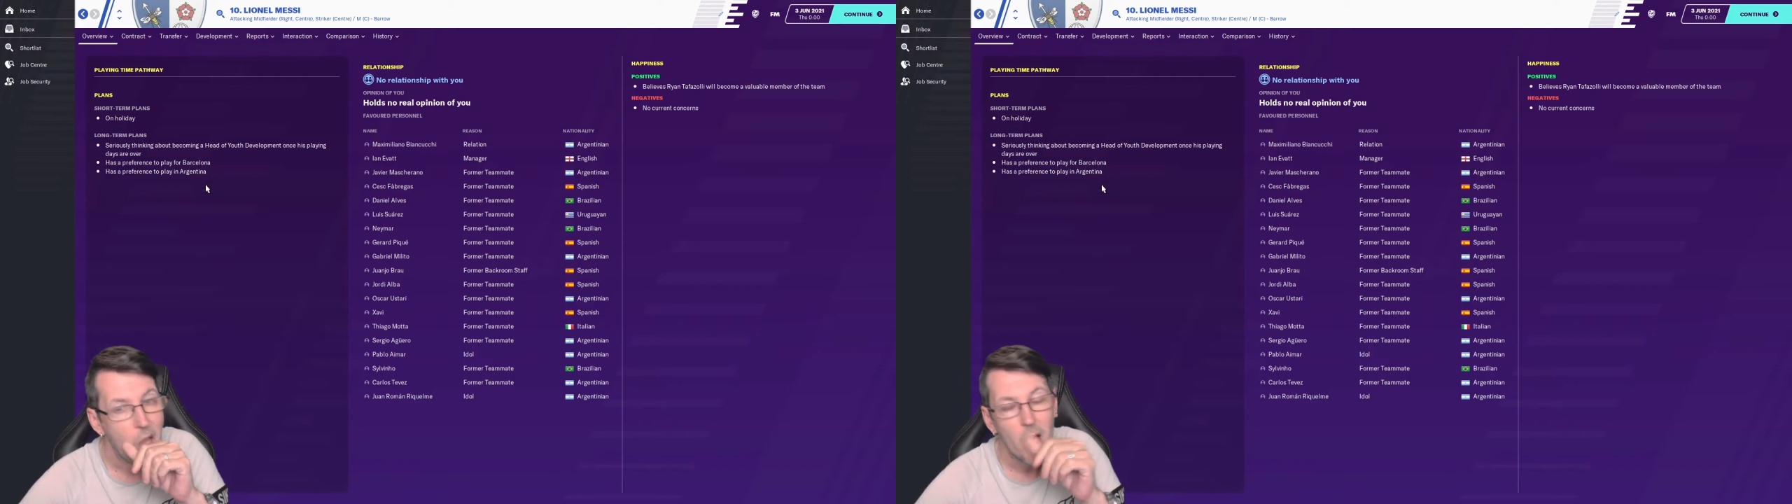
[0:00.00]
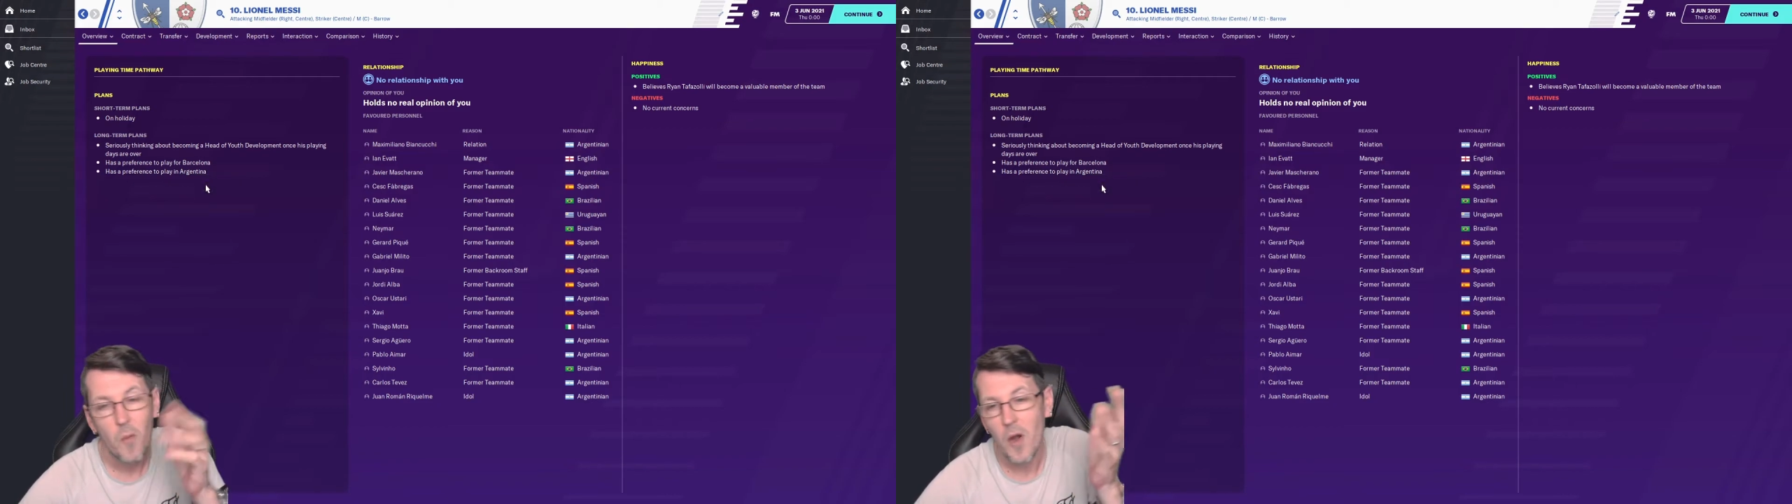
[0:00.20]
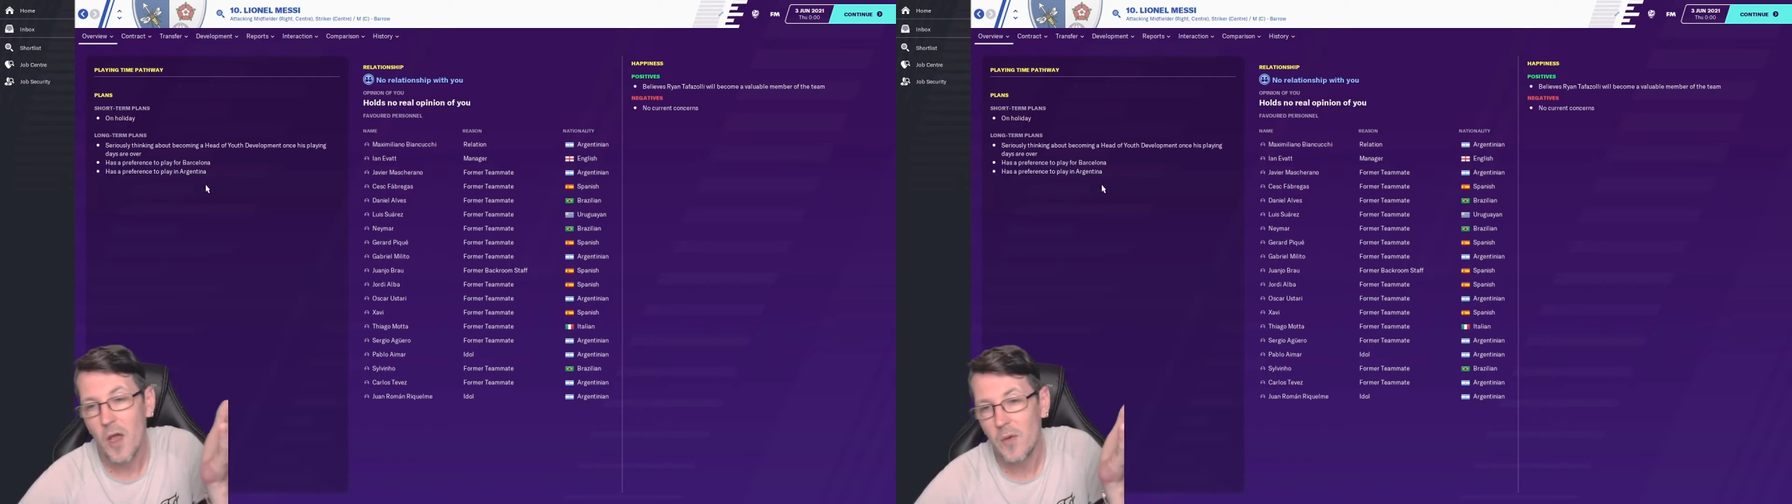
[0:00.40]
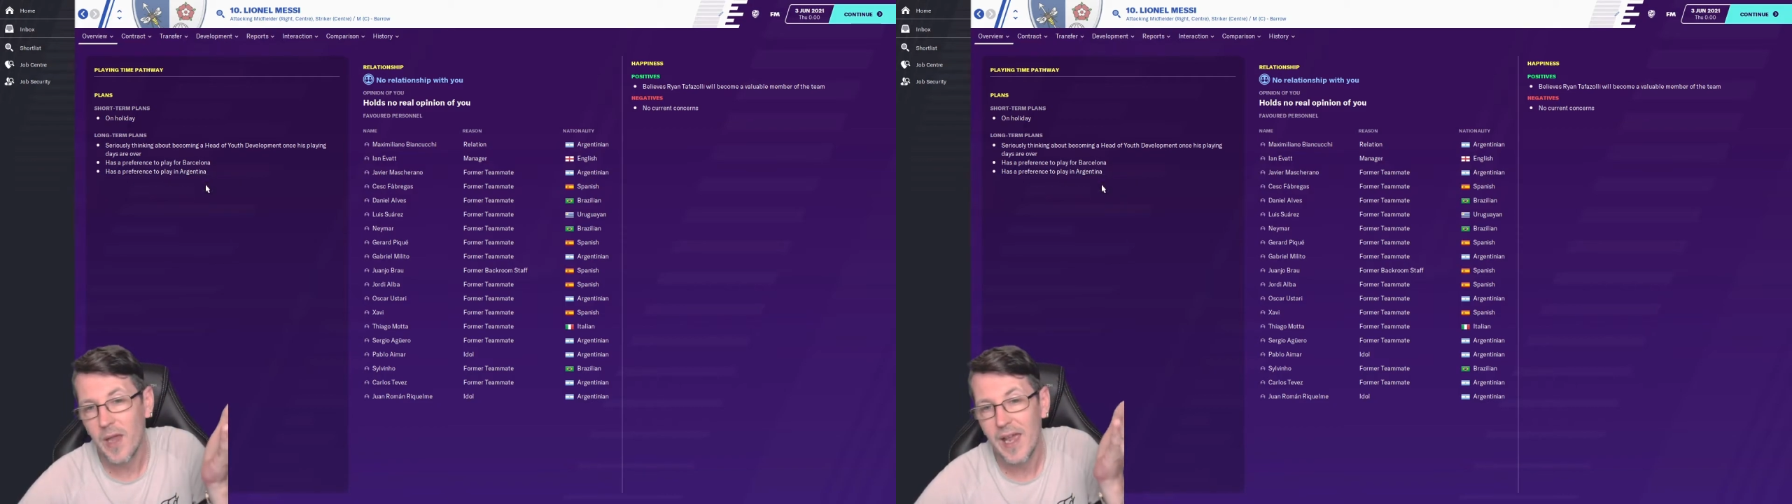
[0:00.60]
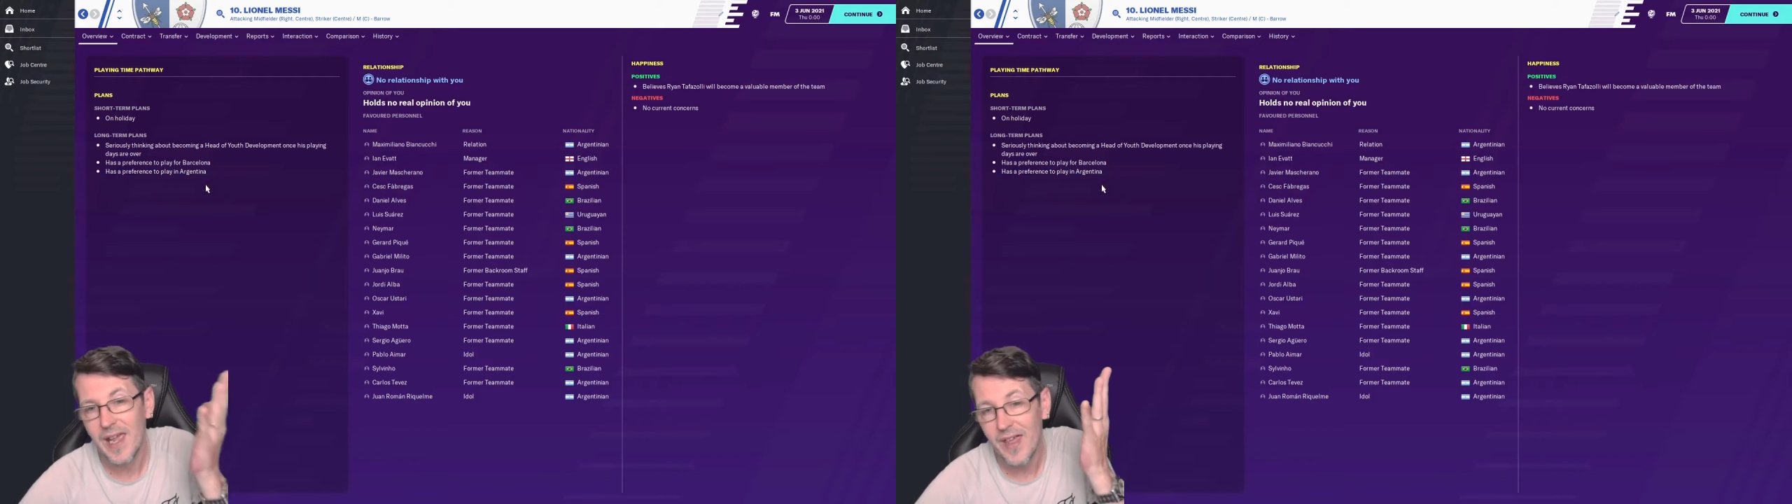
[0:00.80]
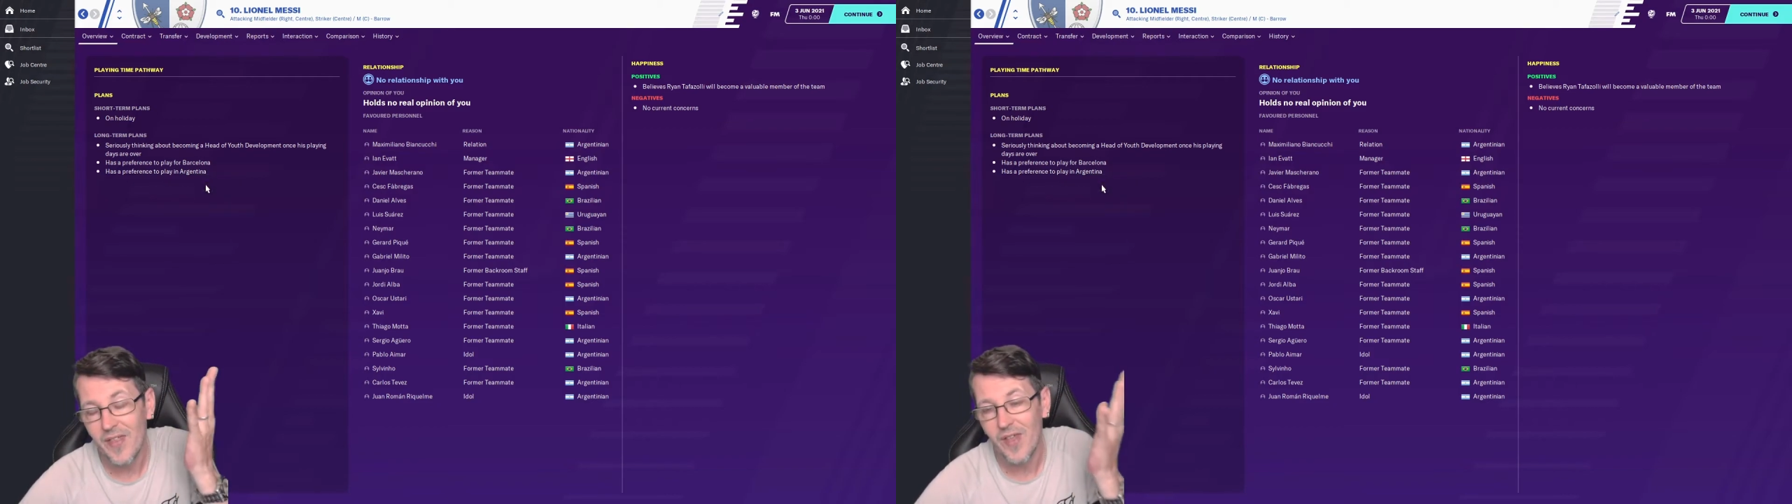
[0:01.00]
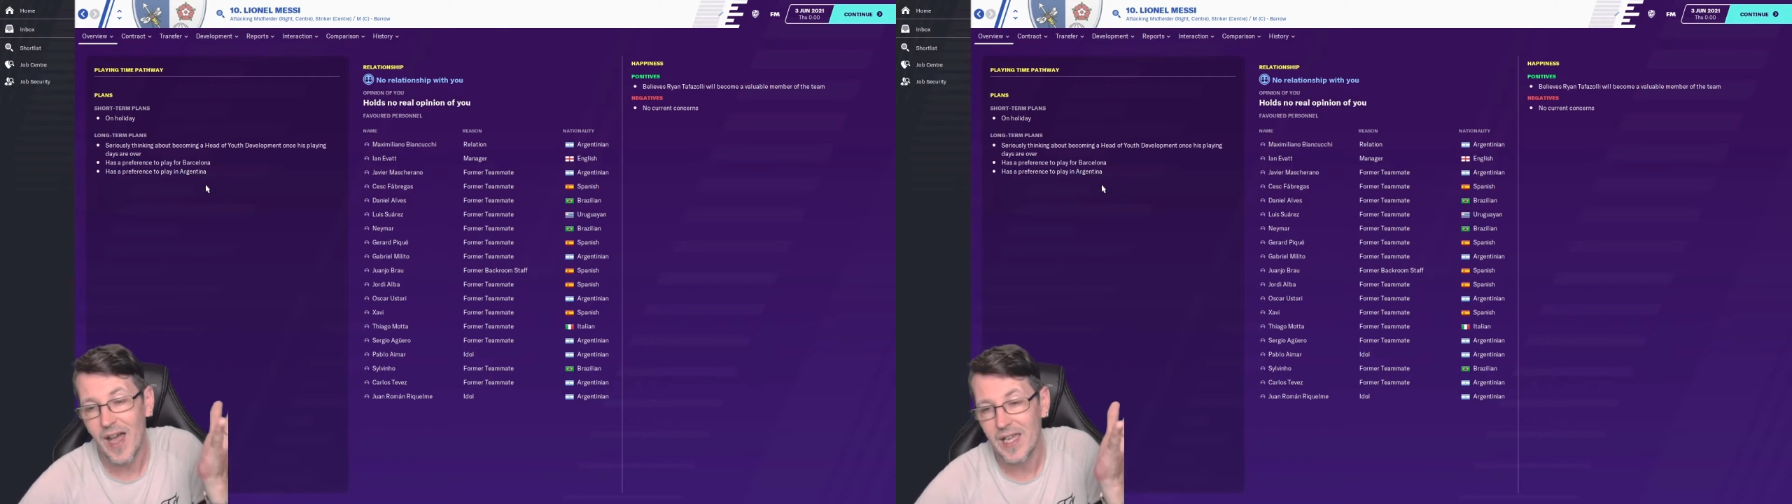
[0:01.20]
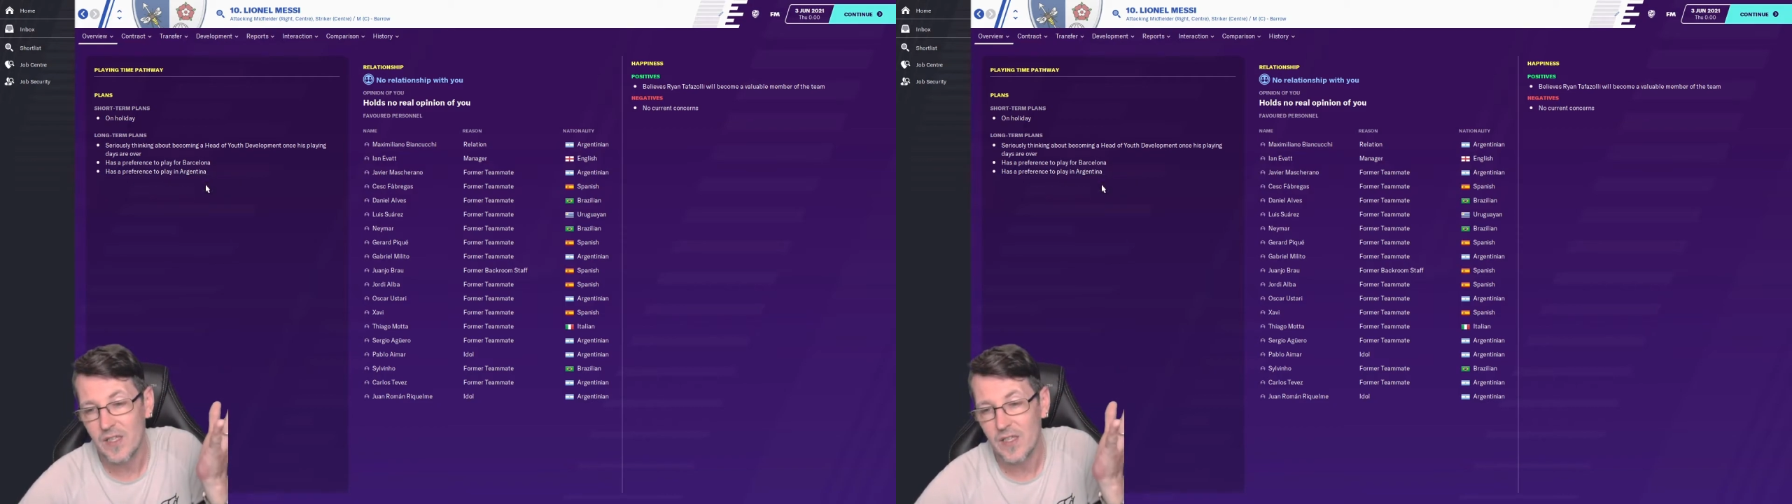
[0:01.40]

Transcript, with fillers: Well, okay, that is